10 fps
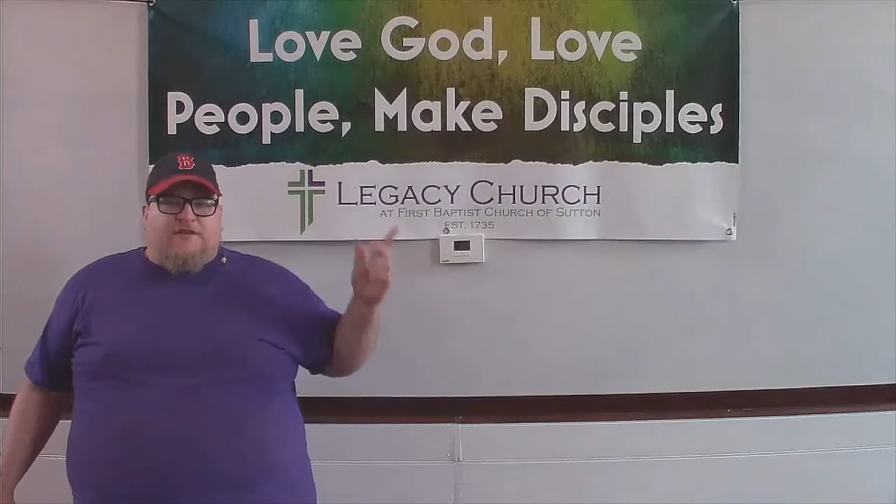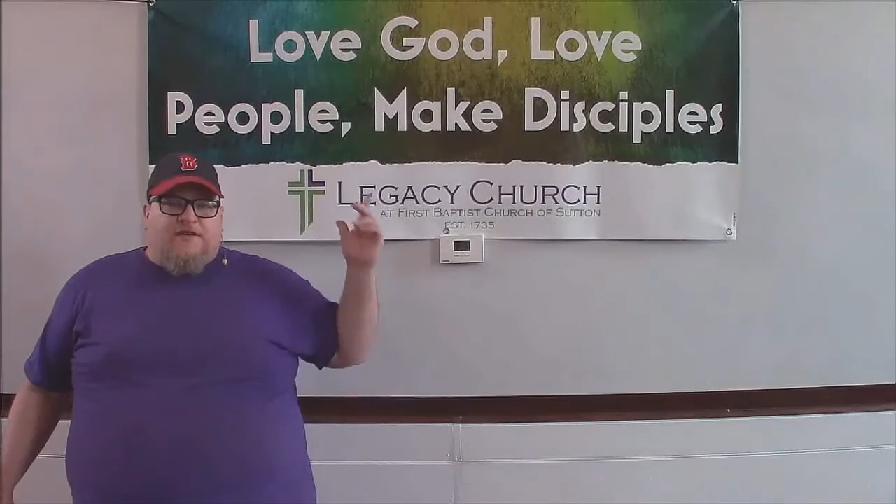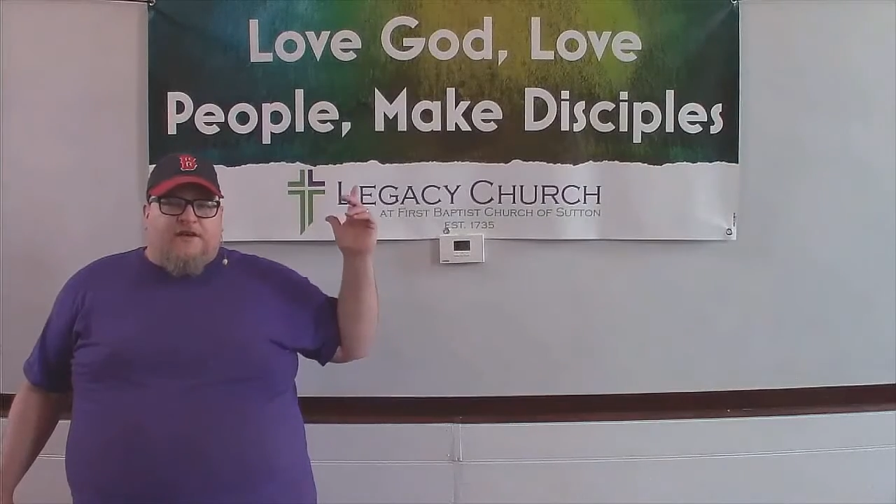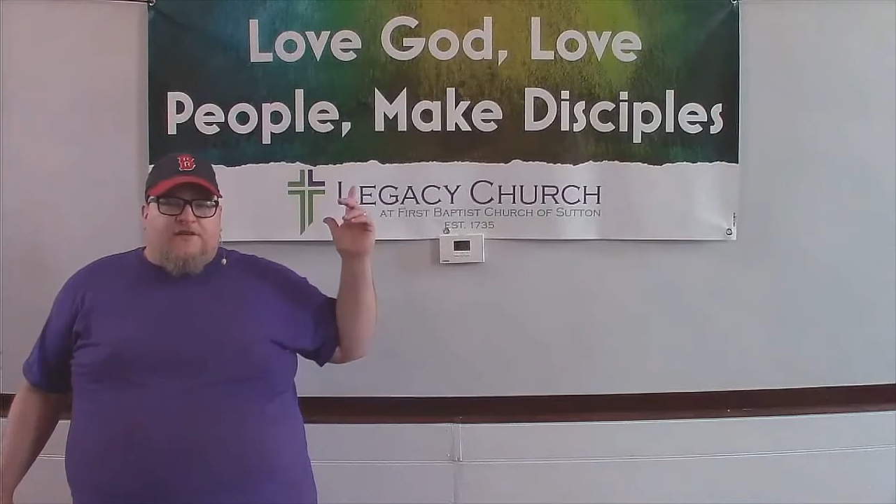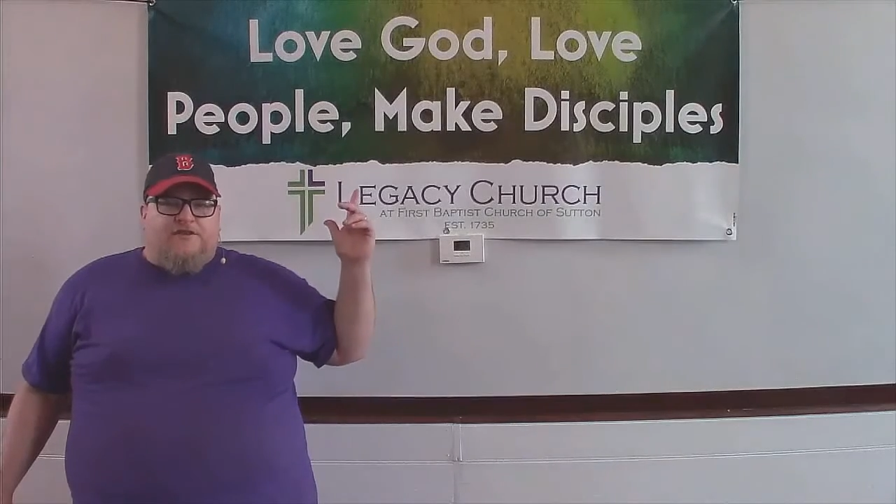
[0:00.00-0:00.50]

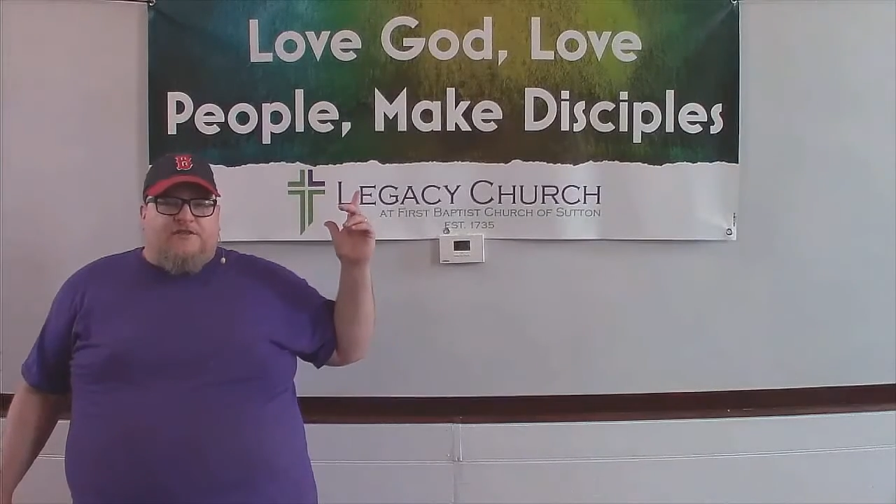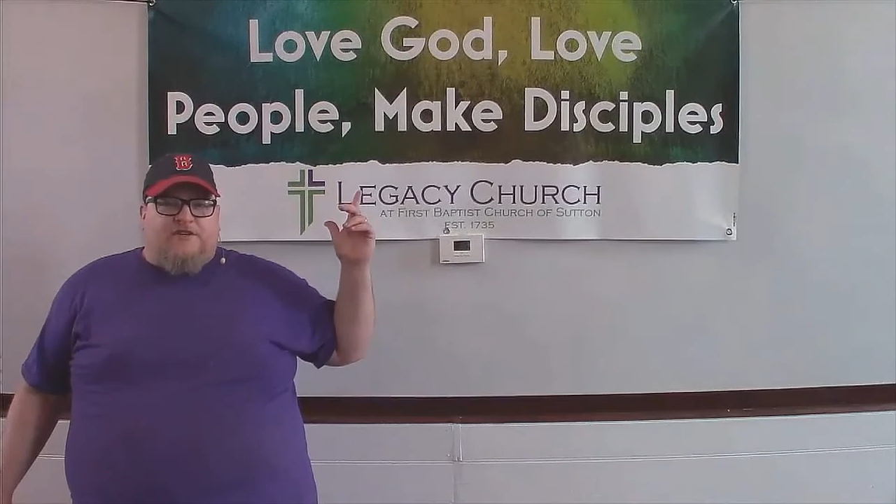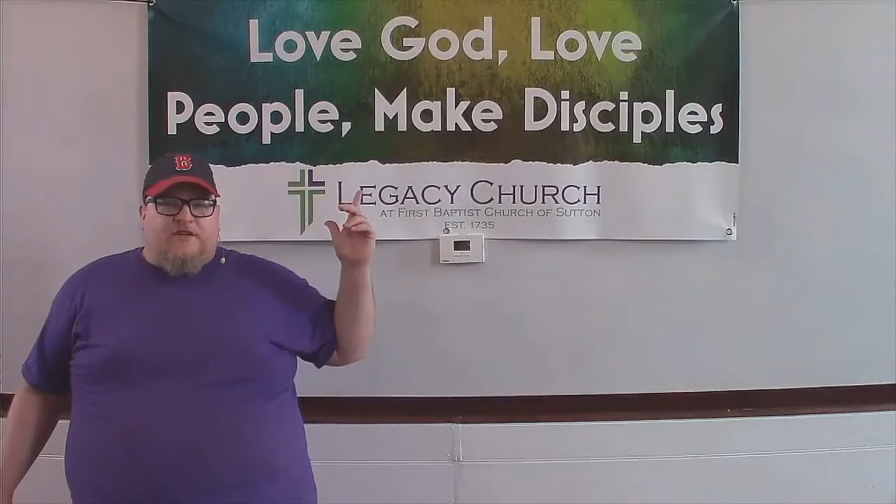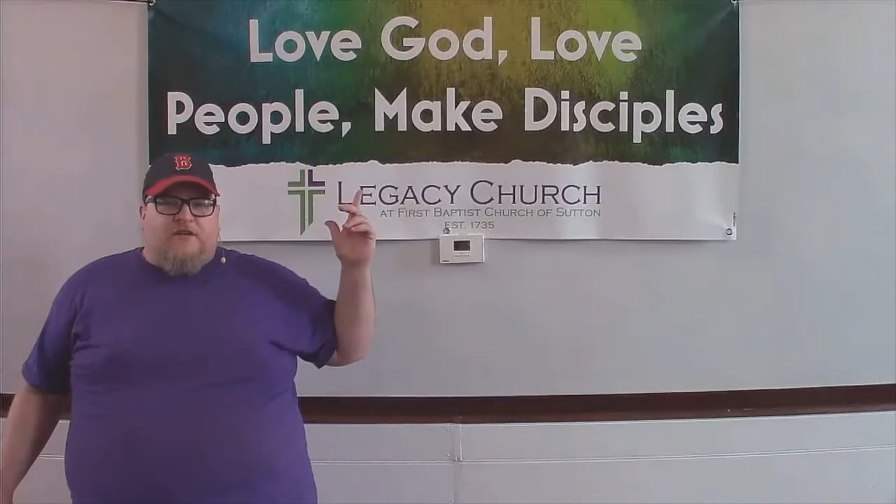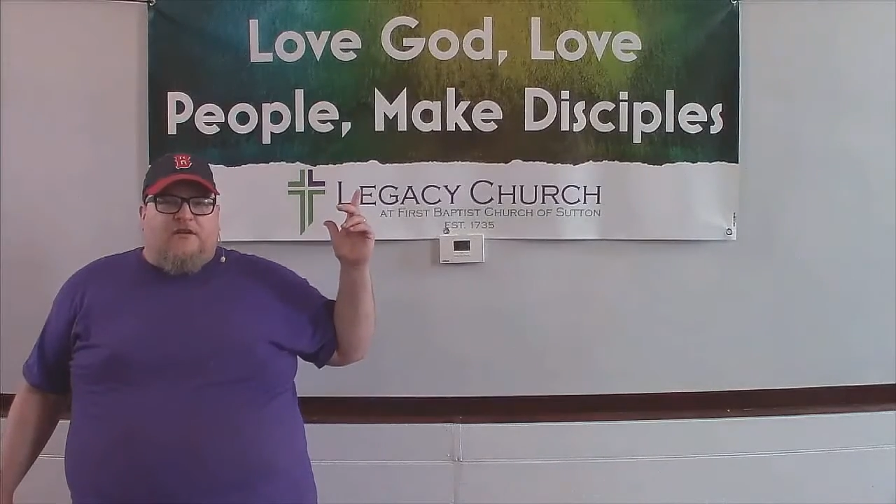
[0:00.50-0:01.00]
as you
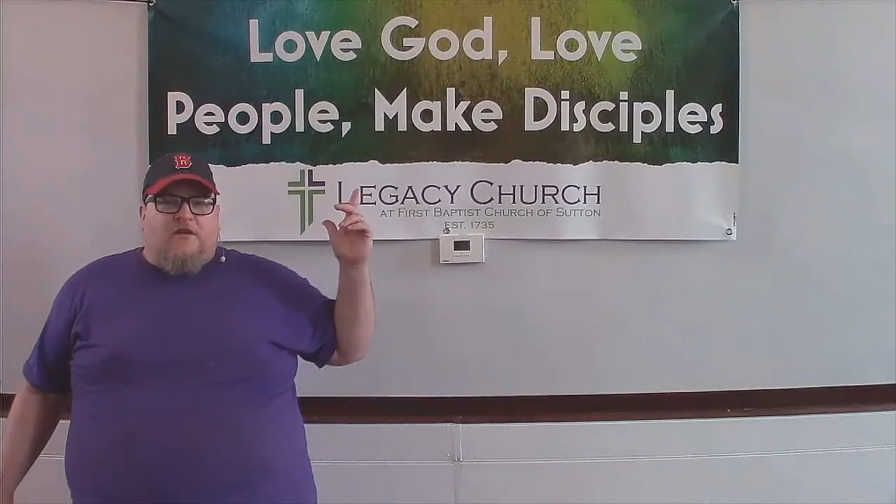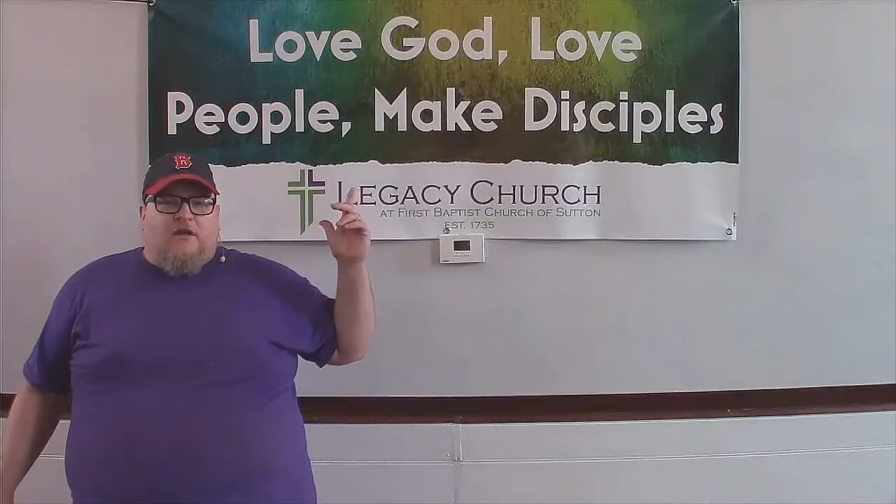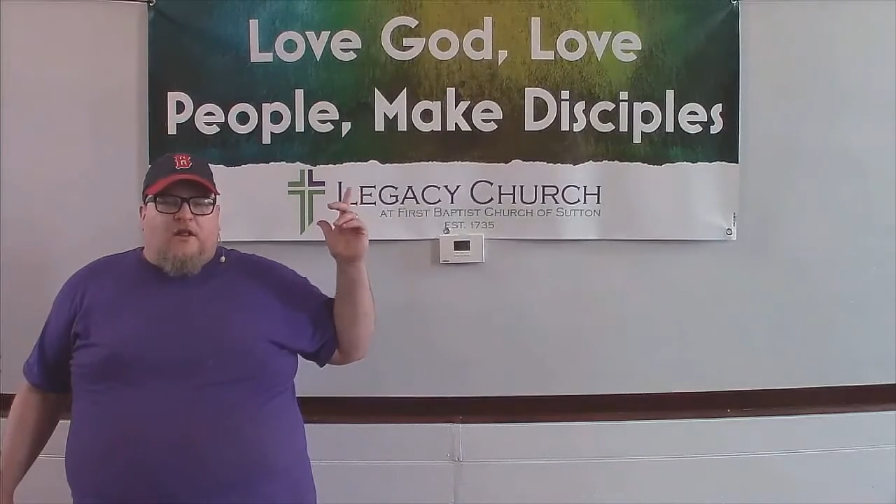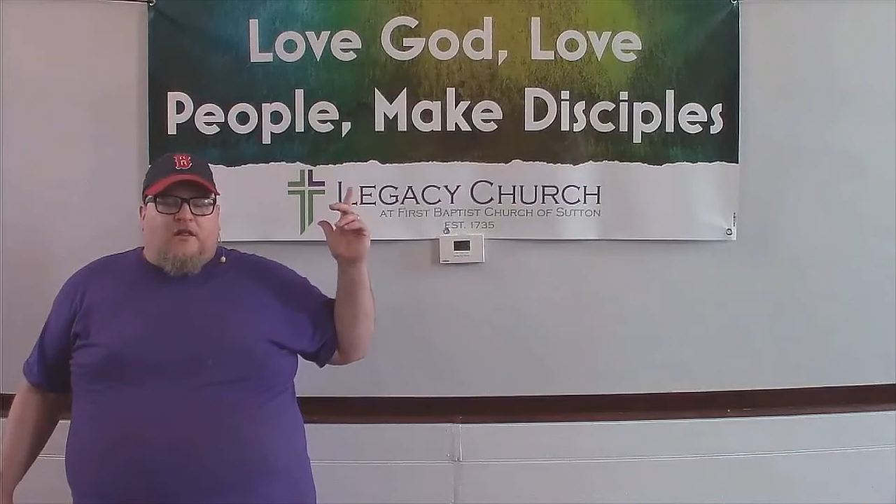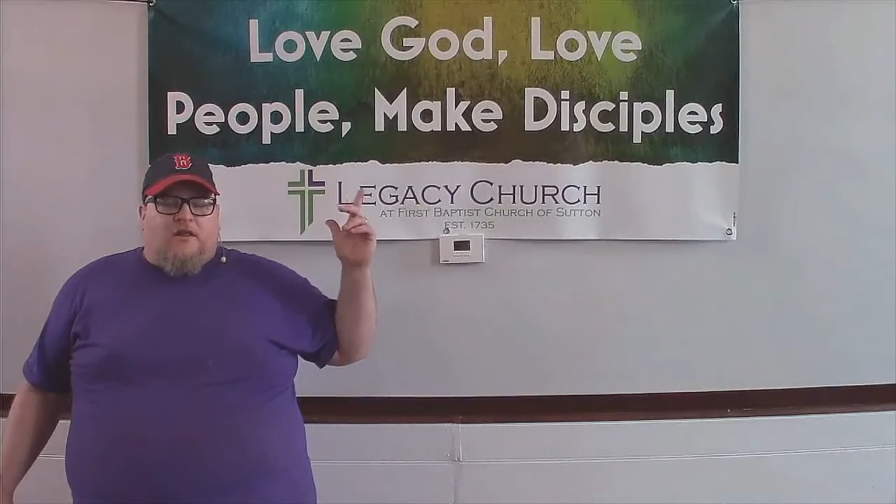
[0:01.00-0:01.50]
see,
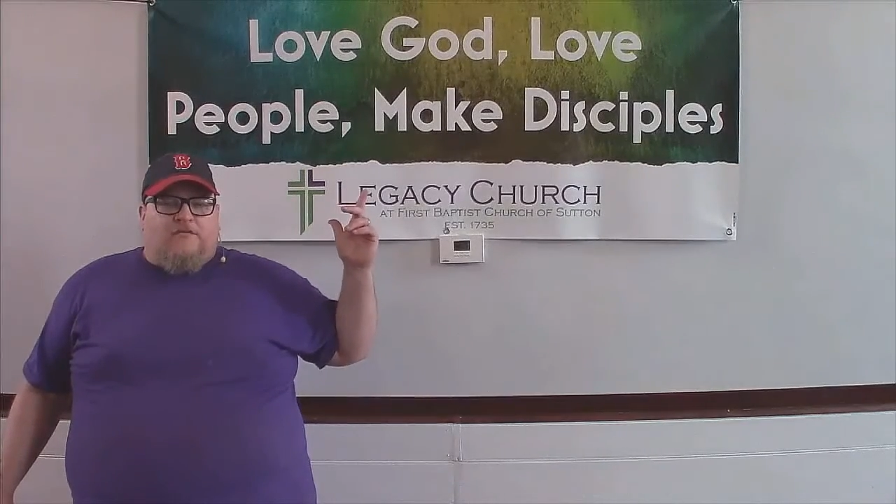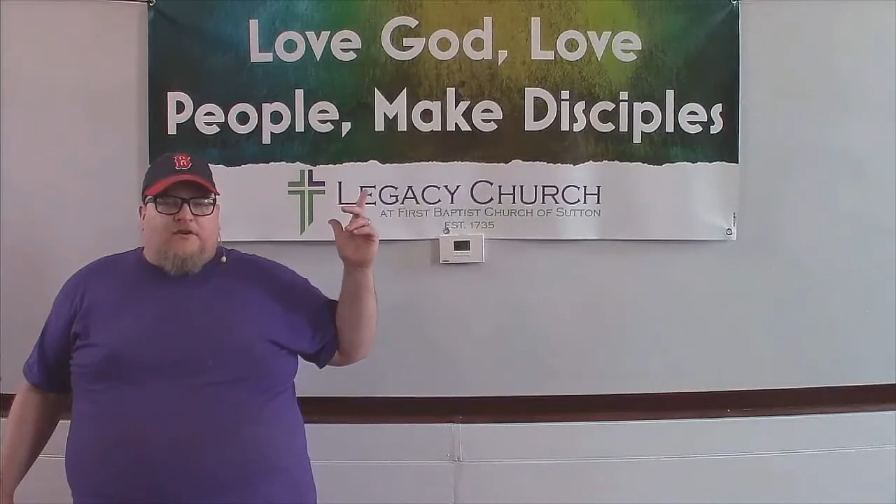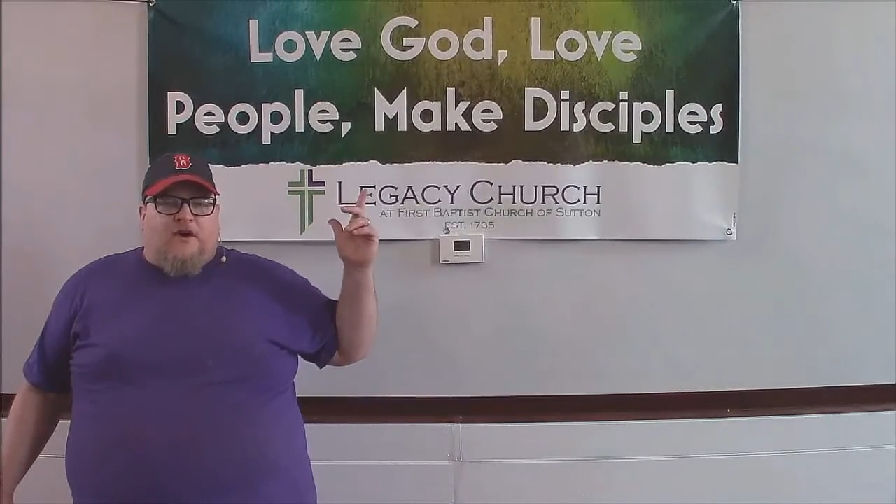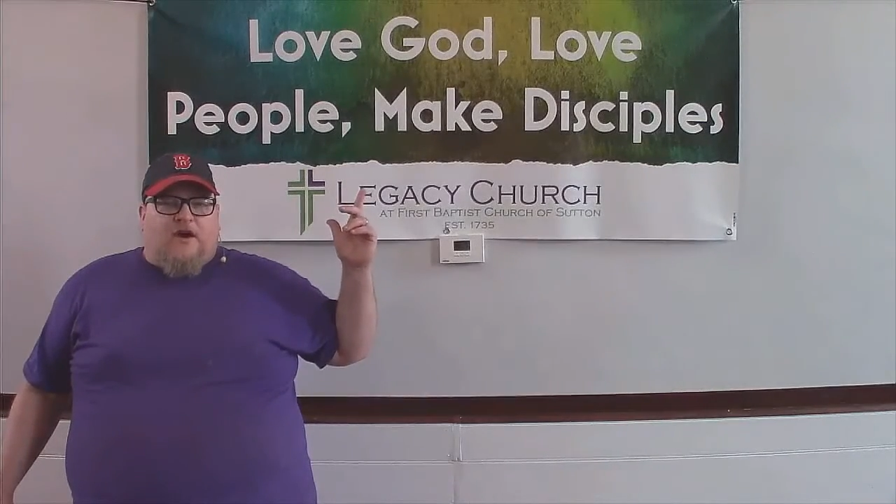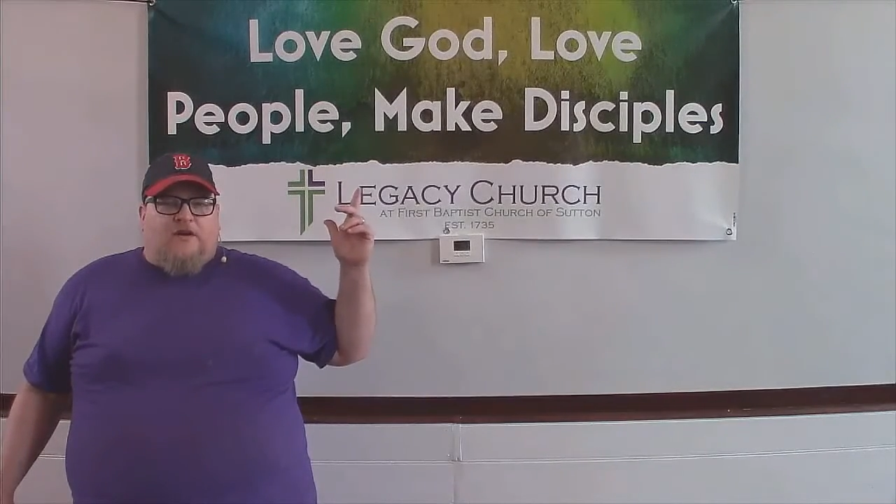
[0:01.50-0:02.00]
love
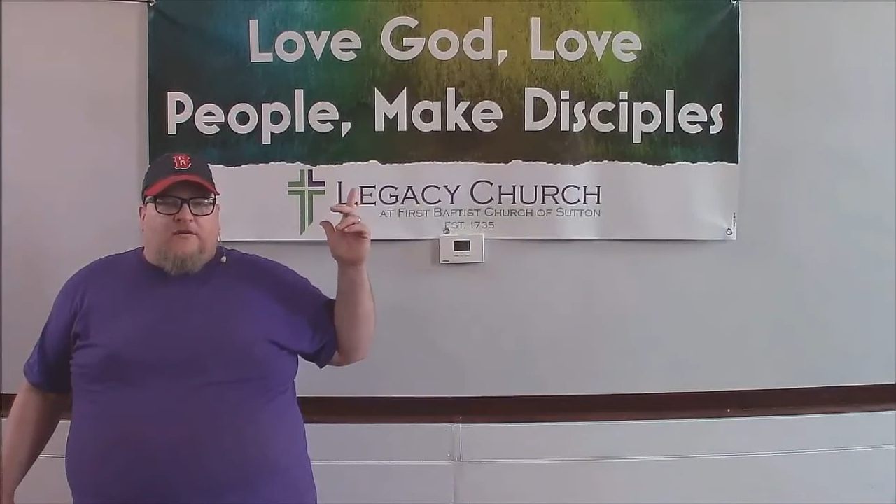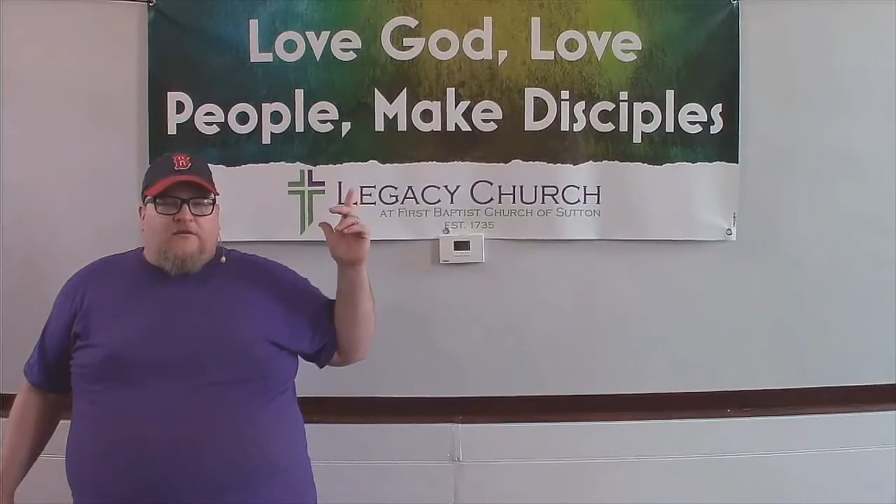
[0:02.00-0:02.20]
God,